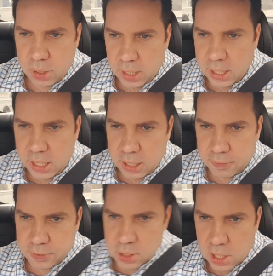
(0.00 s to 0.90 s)

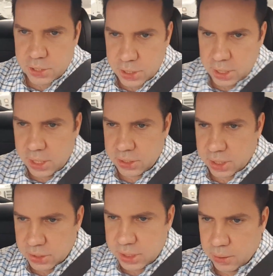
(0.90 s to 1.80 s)
of launches
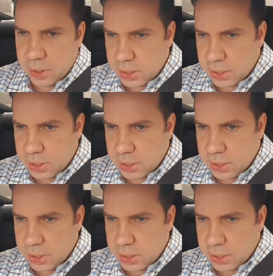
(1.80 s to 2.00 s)
in 0 to